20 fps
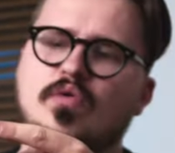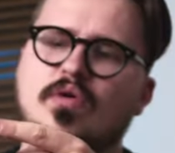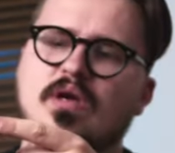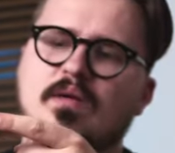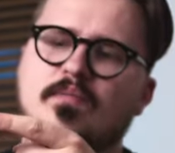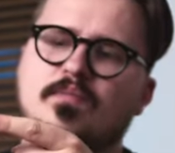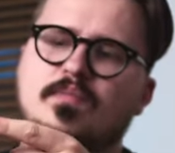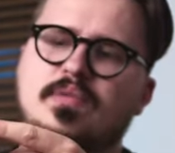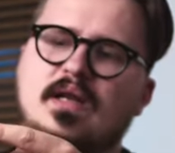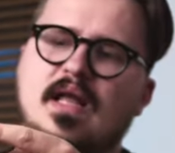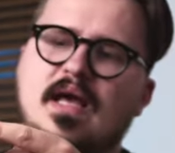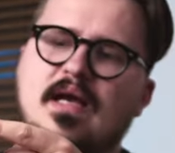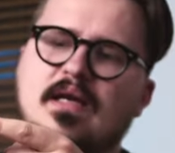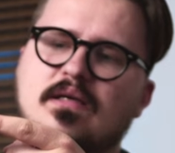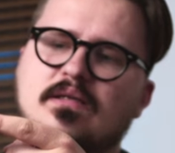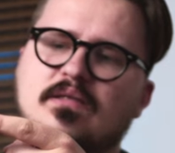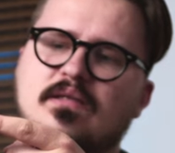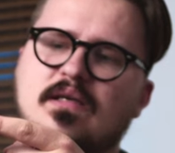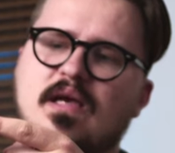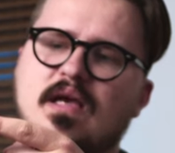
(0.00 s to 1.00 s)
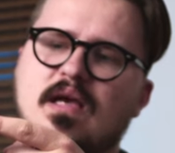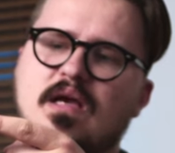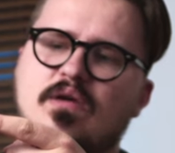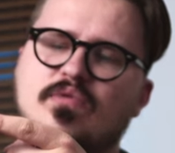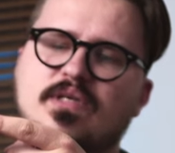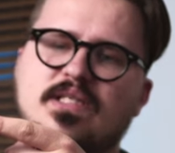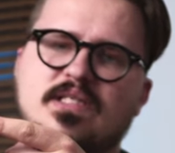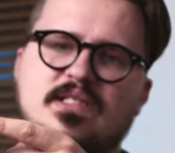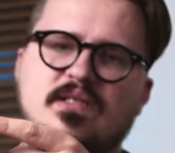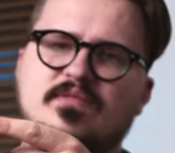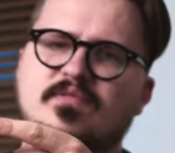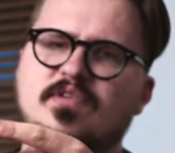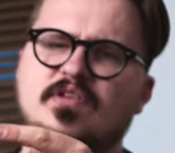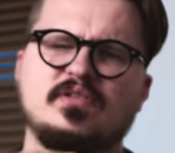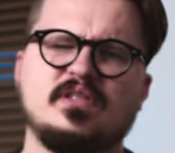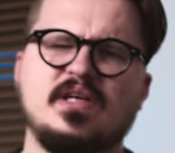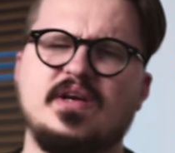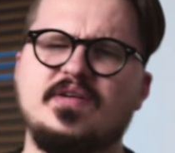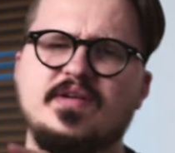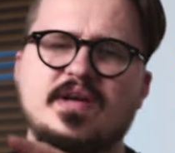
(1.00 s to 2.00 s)
You can plug the receiver
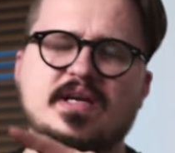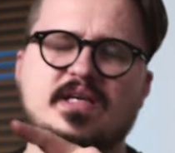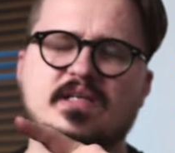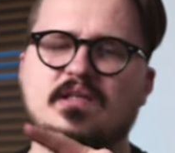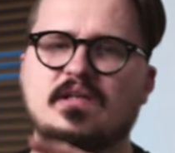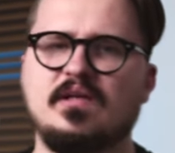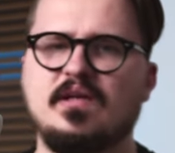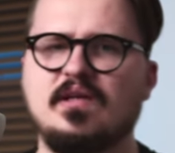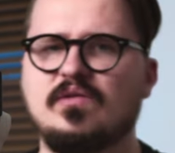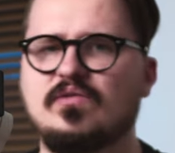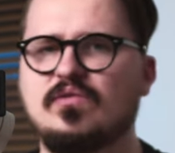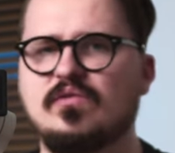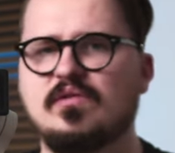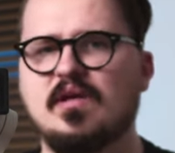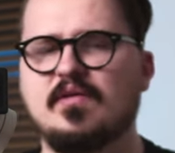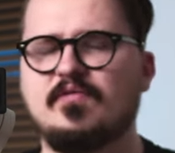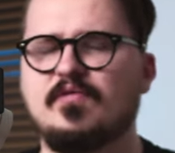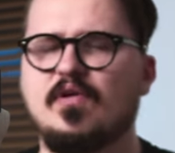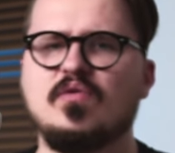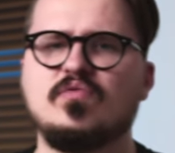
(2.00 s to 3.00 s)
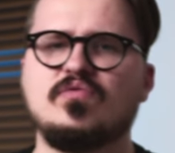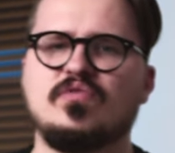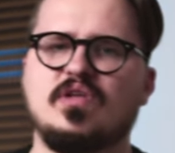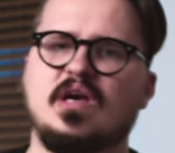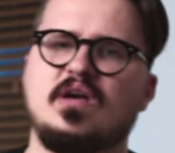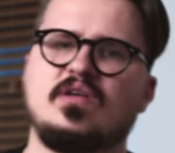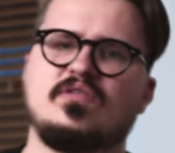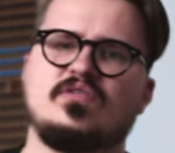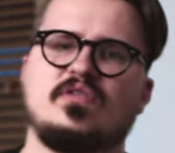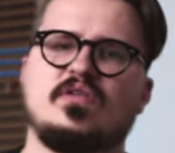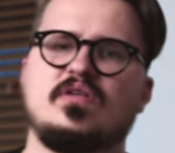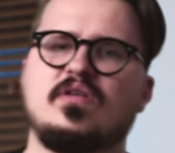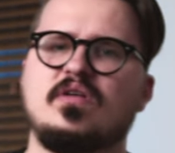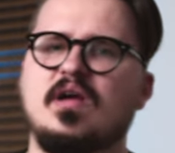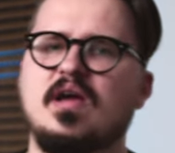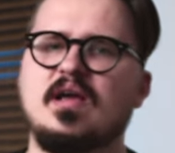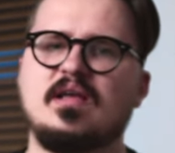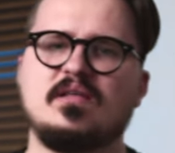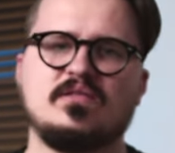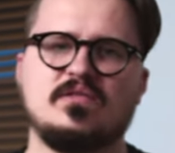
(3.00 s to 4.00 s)
directly into the phone charger
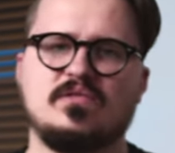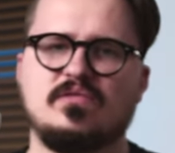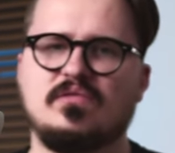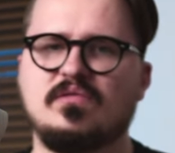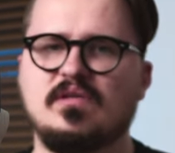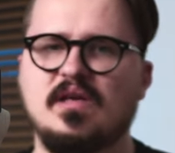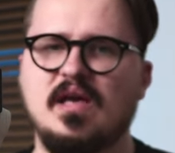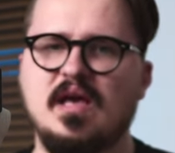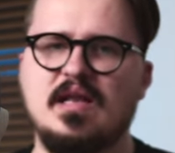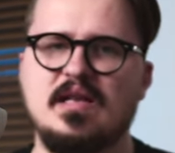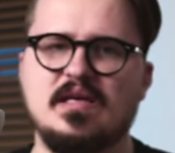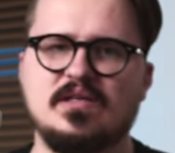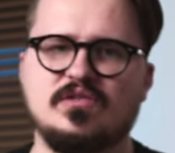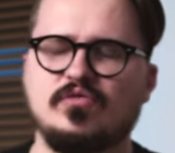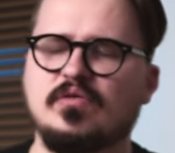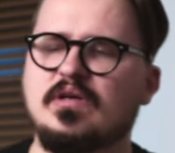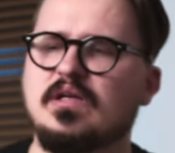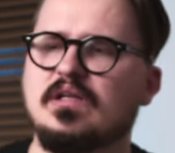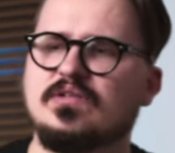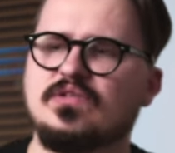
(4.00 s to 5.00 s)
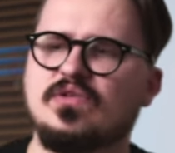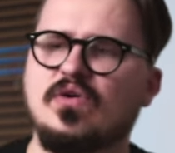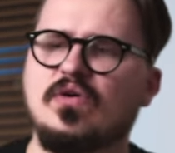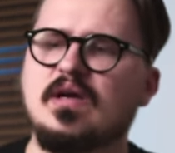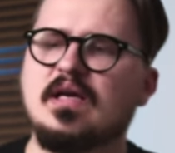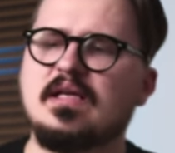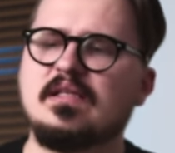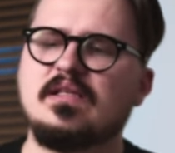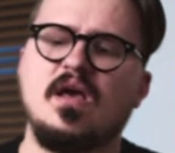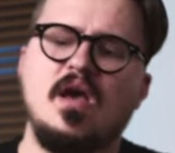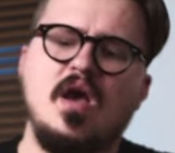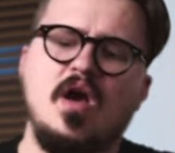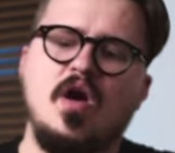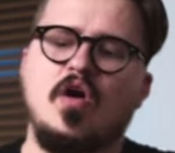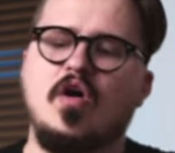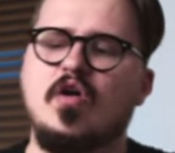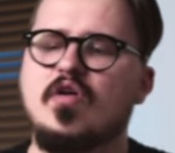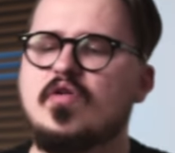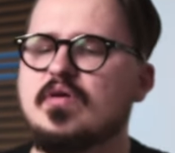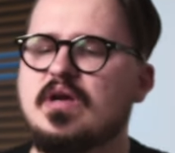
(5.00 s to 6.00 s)
and to the electrical socket,
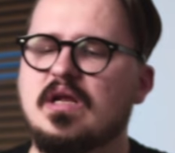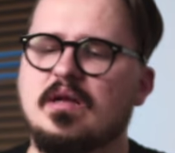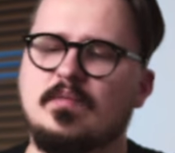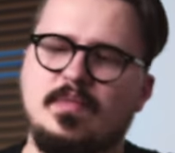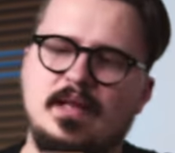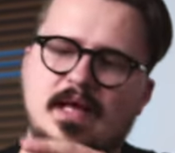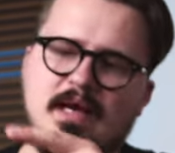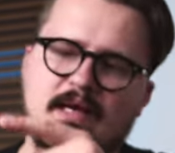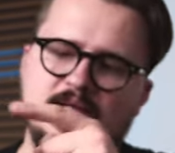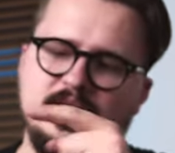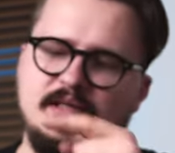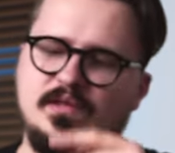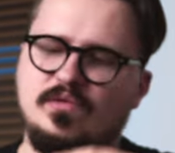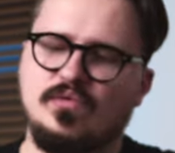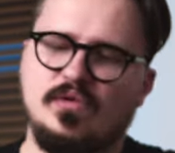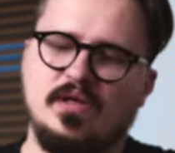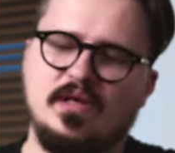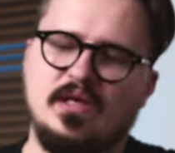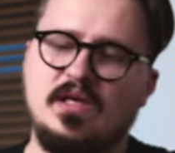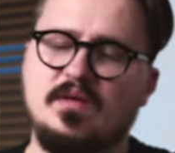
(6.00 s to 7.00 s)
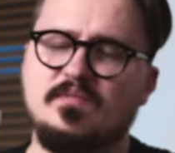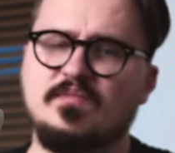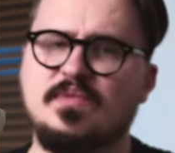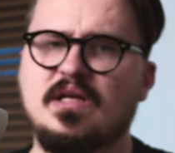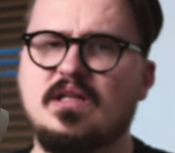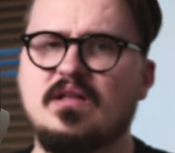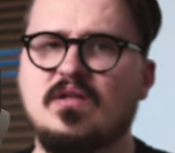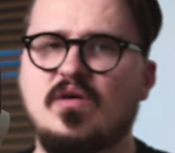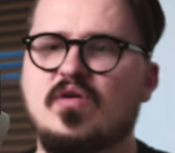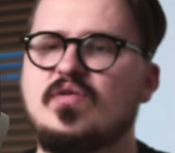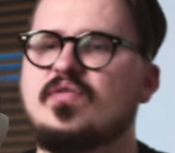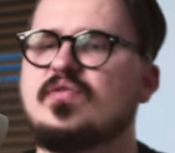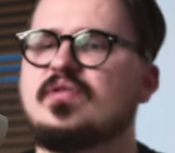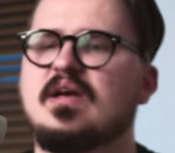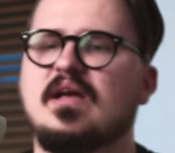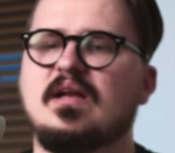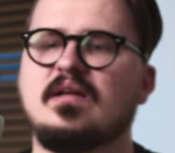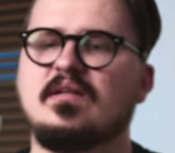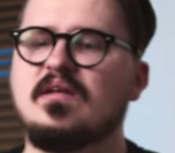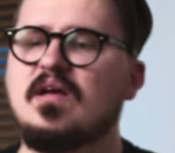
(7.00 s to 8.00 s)
or you can plug it into the gimbal, or you
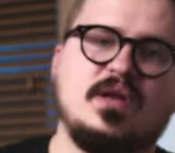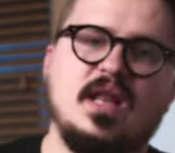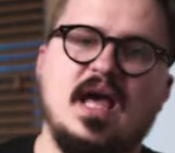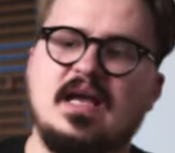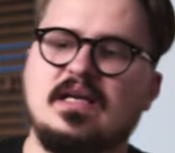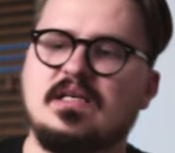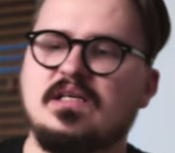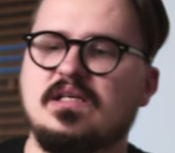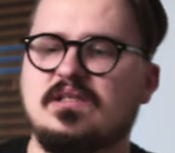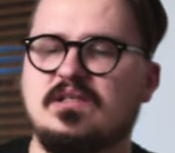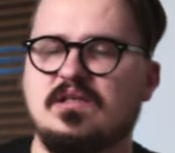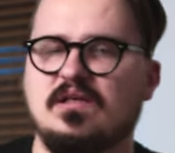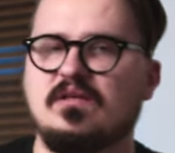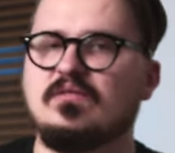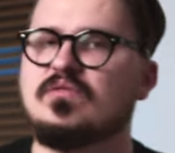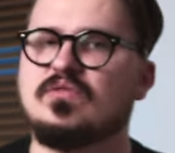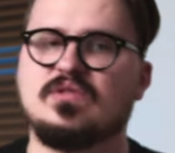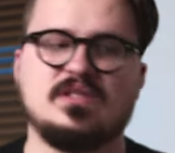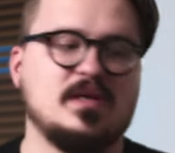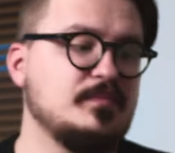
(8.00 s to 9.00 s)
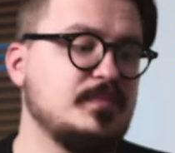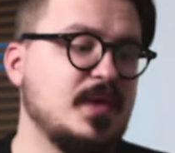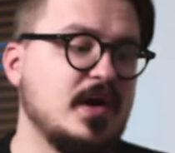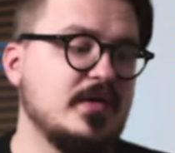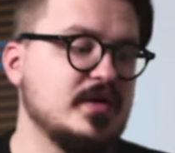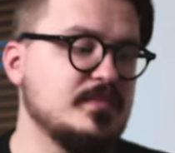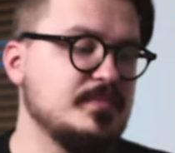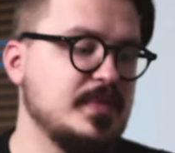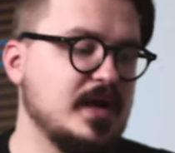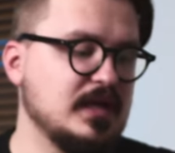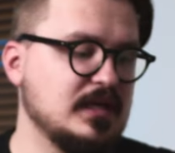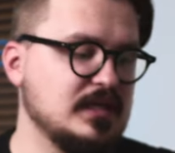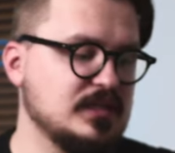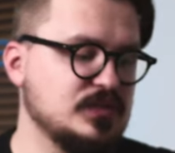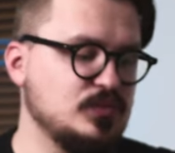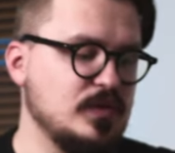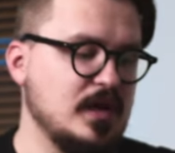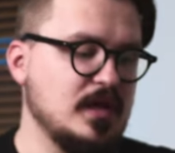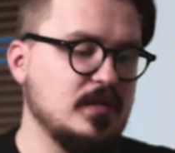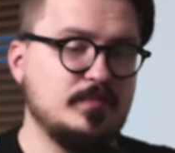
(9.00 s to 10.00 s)
can plug it into some power bank
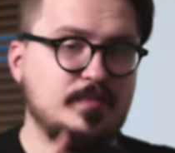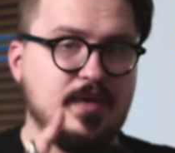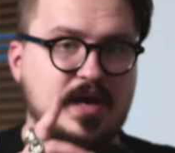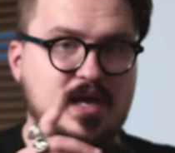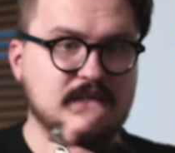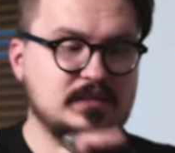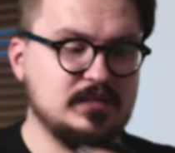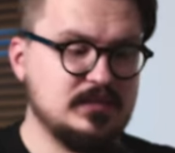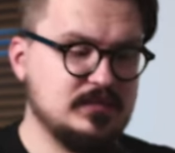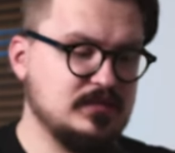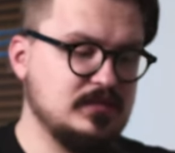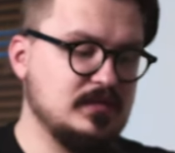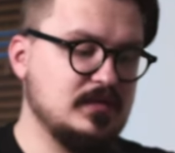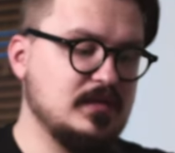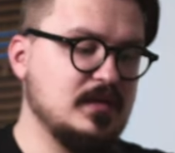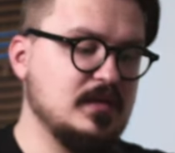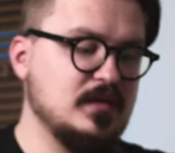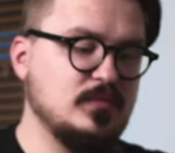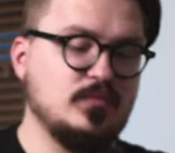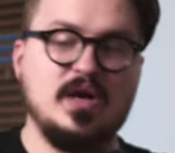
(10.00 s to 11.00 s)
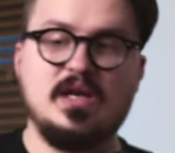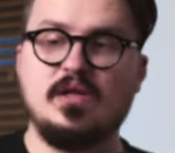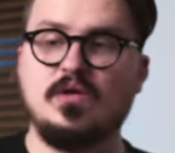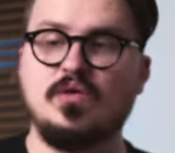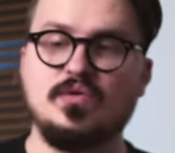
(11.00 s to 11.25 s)
as well. But when you